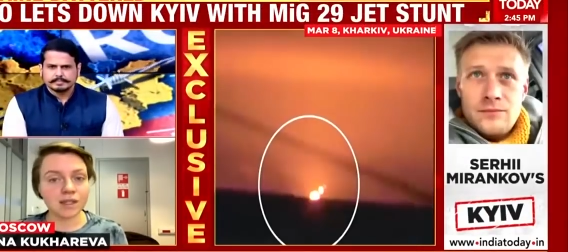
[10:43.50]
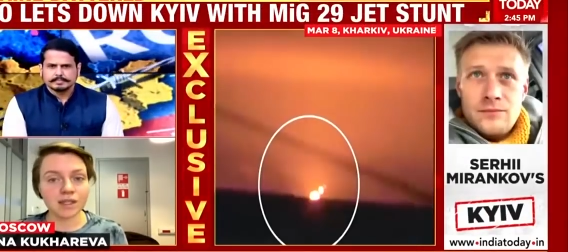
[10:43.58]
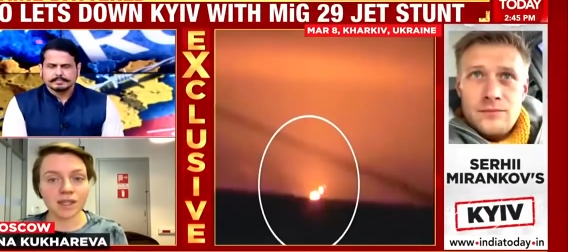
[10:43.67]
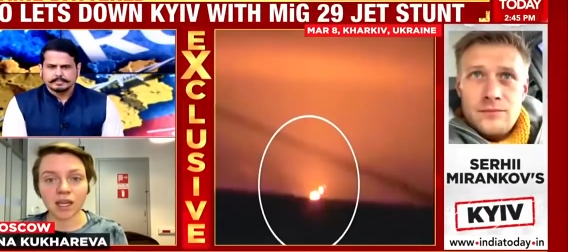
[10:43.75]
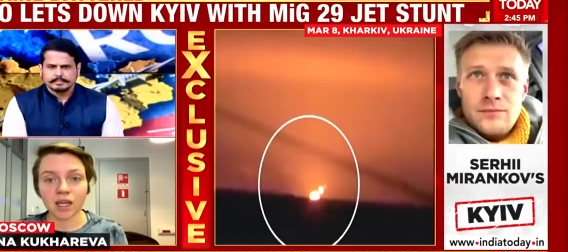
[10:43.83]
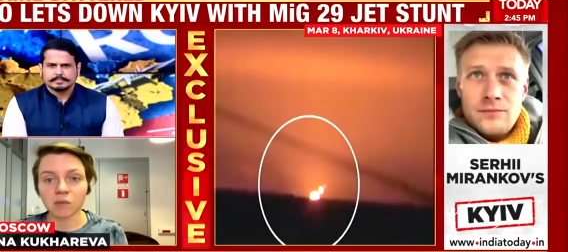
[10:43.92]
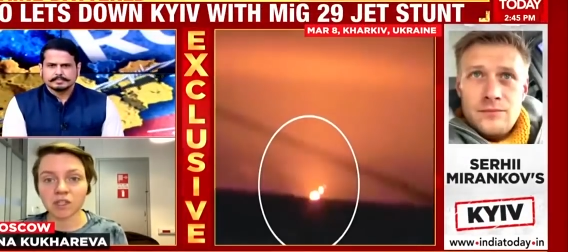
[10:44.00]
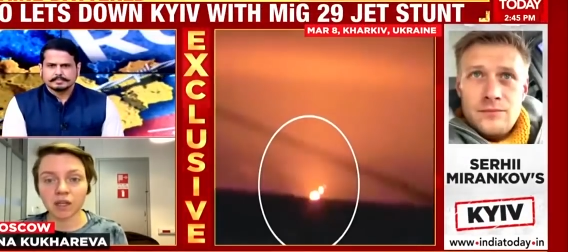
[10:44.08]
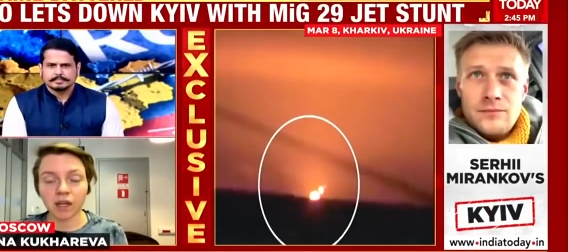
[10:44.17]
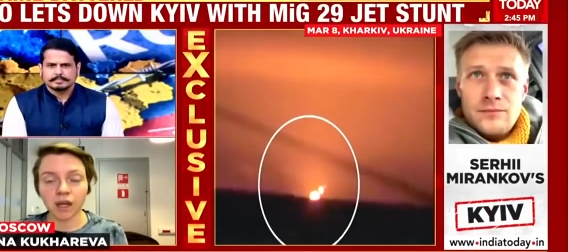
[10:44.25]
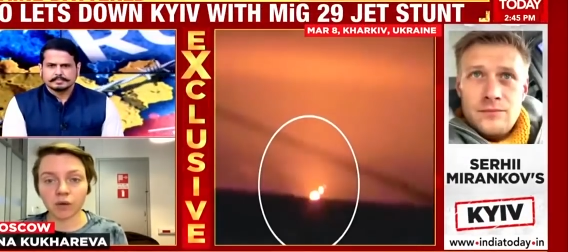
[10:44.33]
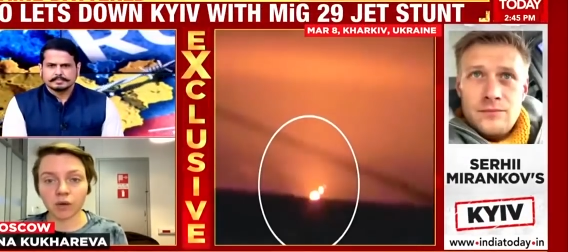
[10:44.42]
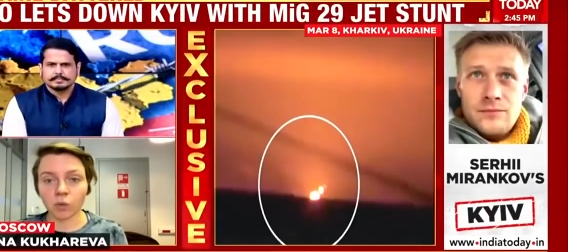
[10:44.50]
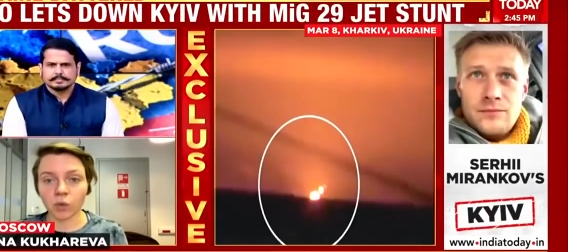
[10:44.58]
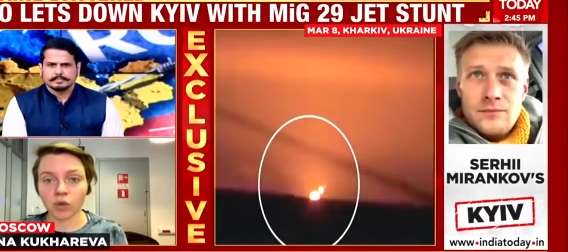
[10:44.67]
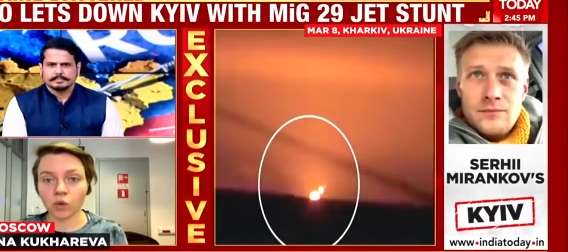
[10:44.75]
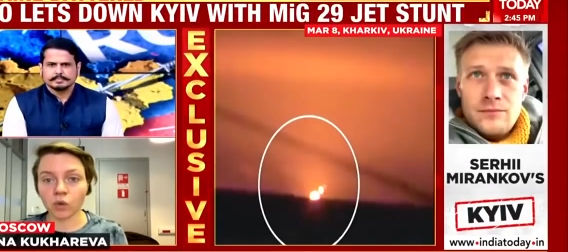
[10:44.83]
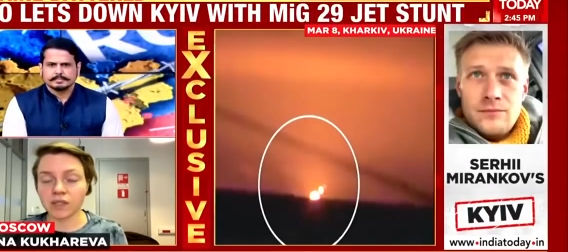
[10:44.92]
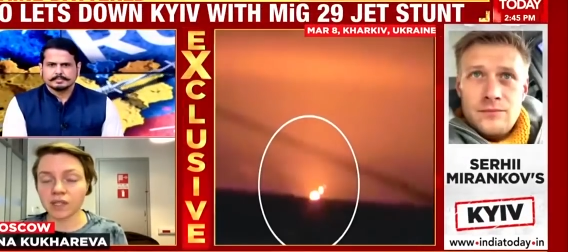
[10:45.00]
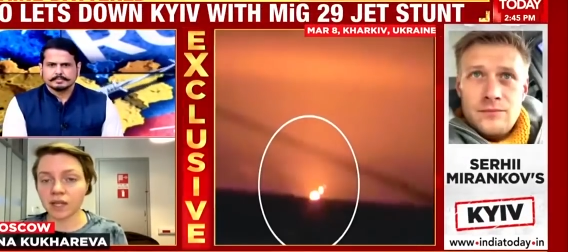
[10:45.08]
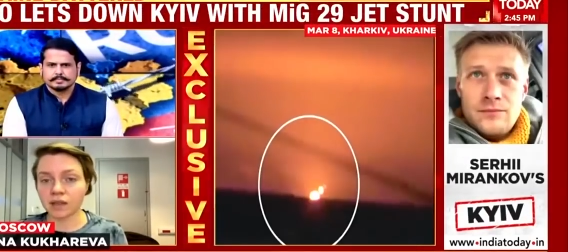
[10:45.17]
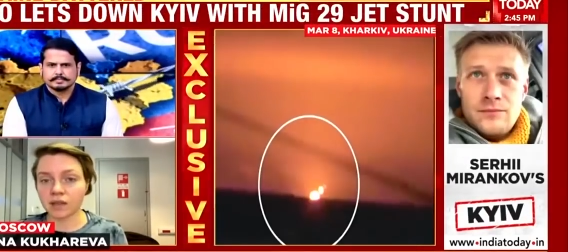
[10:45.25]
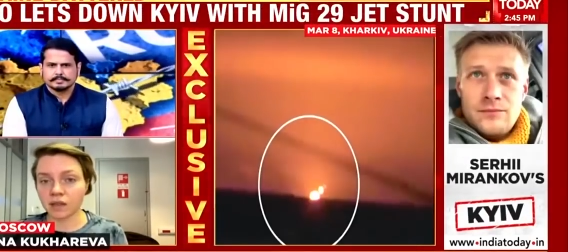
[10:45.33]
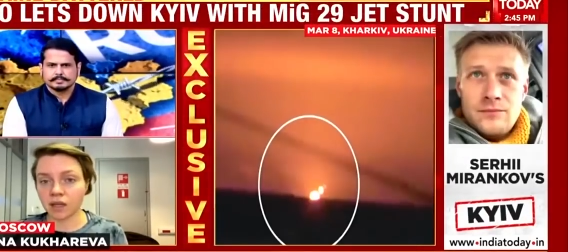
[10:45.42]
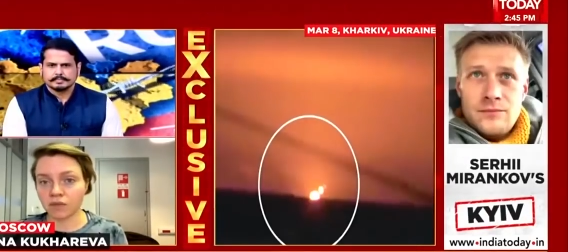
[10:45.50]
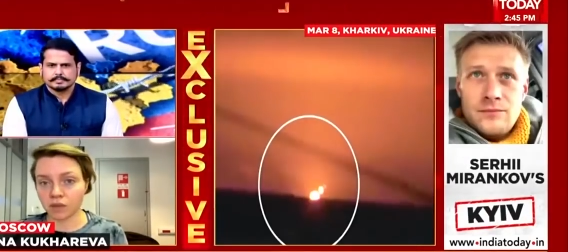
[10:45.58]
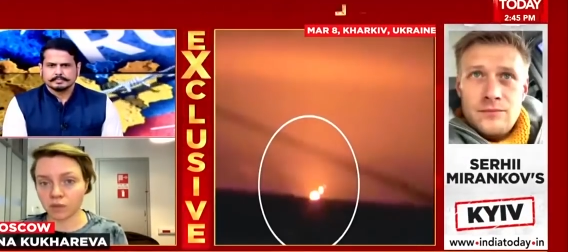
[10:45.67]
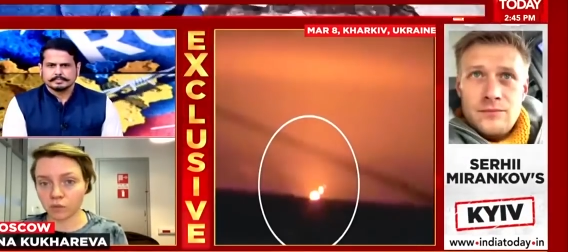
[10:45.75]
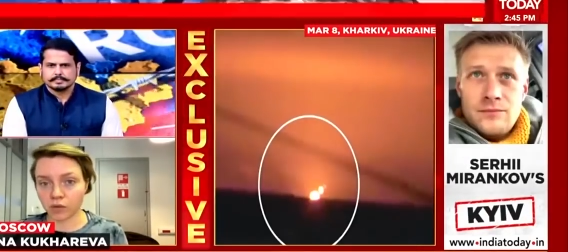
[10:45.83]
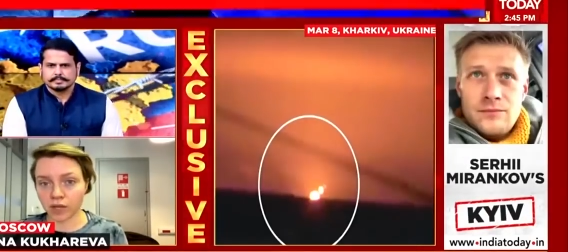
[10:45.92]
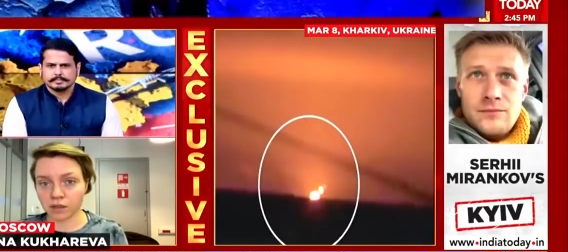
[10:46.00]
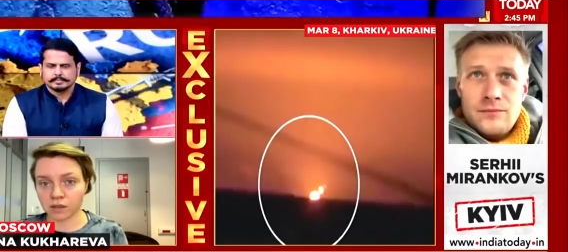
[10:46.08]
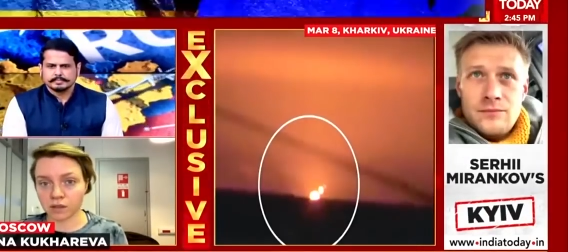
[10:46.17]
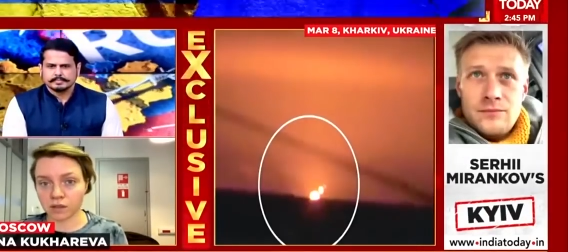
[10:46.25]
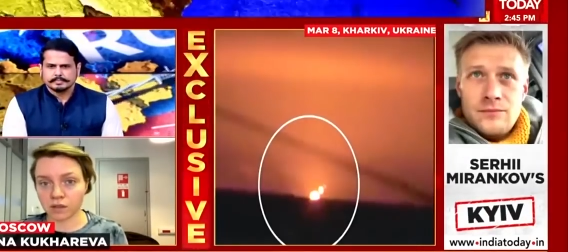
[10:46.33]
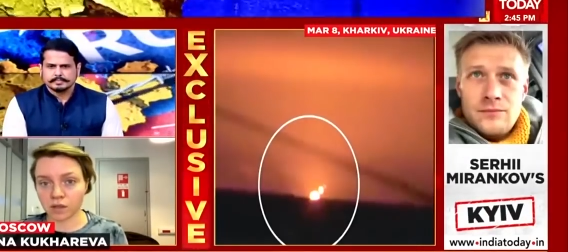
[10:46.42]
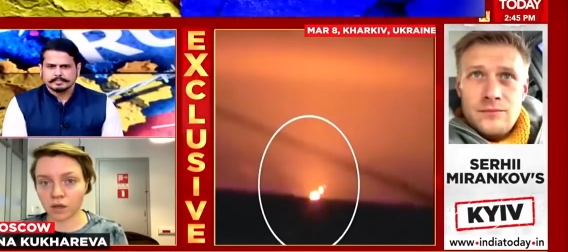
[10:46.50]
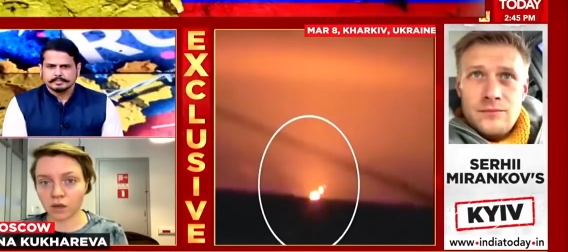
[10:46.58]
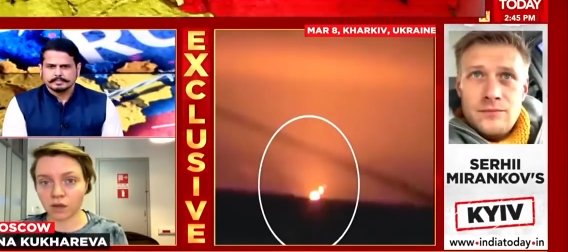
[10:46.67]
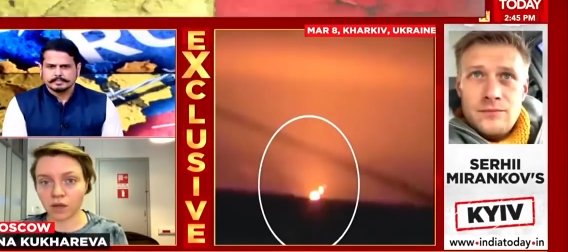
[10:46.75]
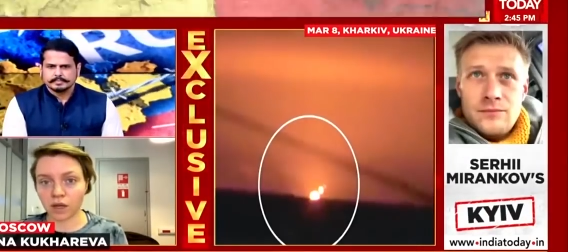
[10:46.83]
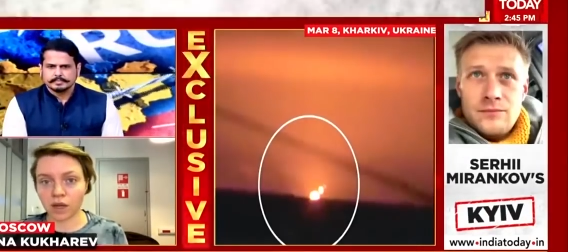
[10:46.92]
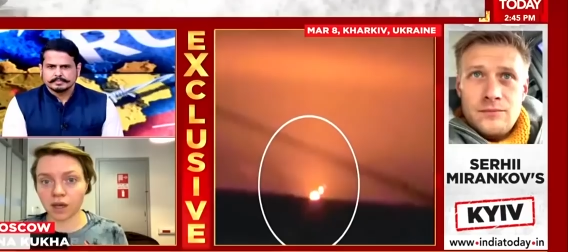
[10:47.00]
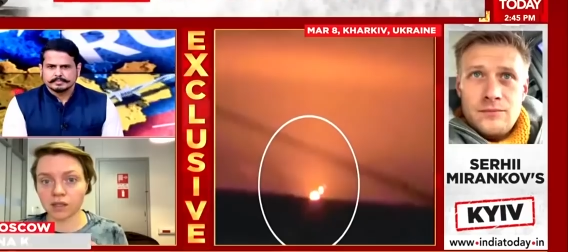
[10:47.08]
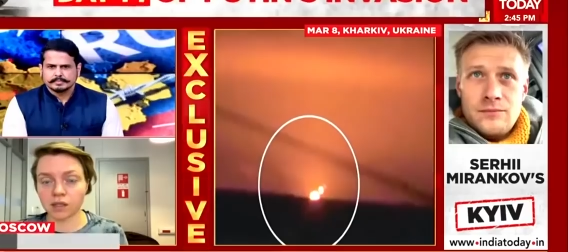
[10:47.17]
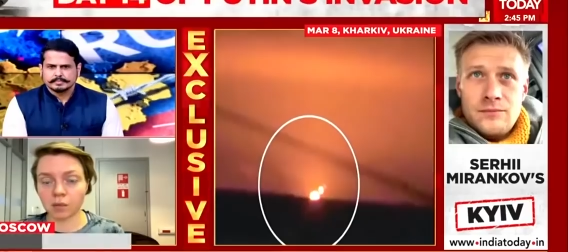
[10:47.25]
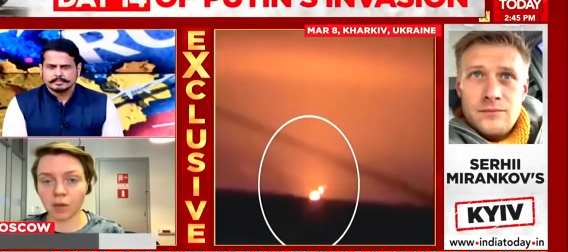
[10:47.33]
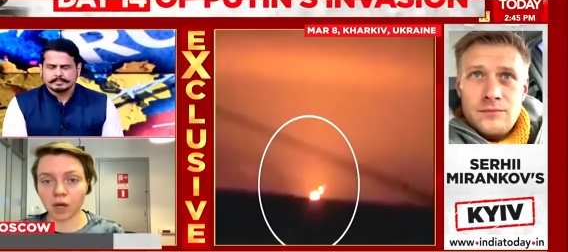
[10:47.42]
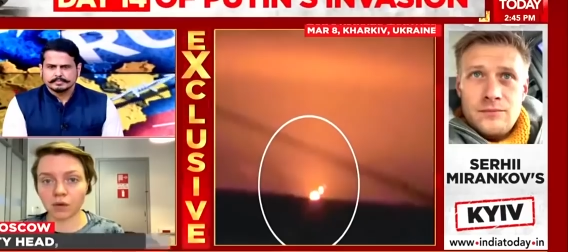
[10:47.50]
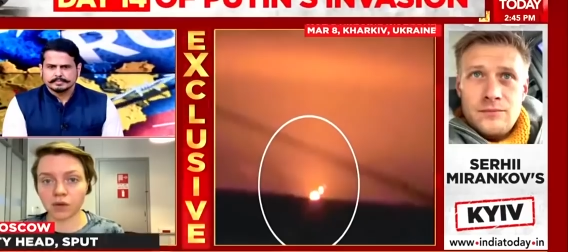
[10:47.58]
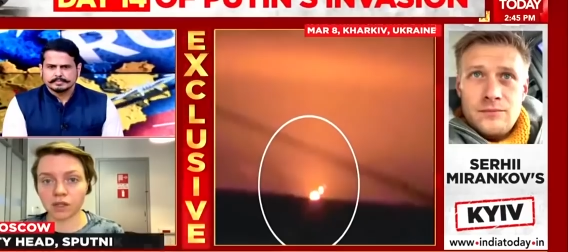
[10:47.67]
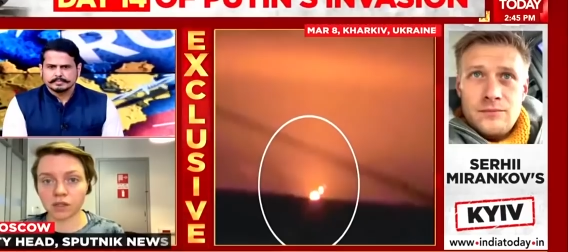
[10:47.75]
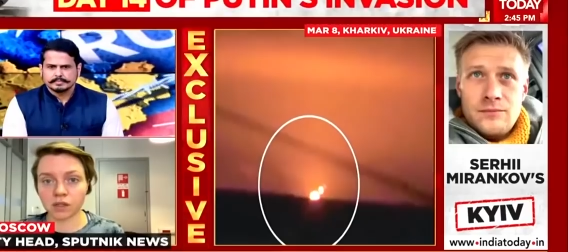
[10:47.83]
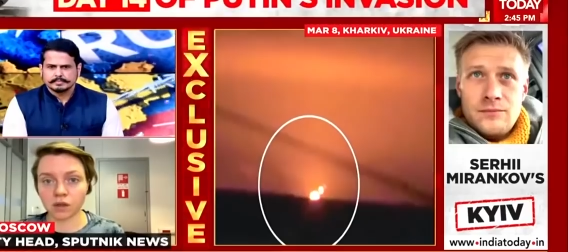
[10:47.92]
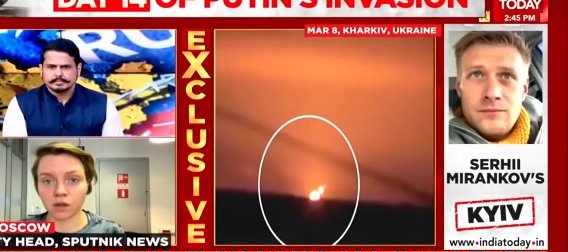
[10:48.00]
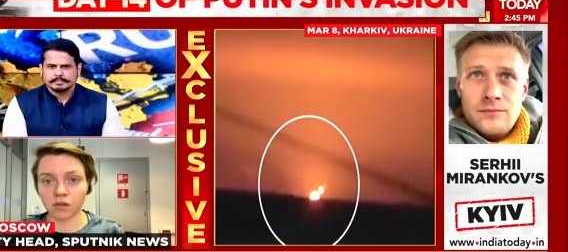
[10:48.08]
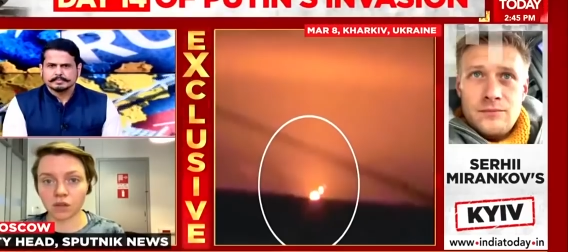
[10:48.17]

Speaker 1: same scenario with all Scandinavian brands. So Hennes and Mauritz, you know,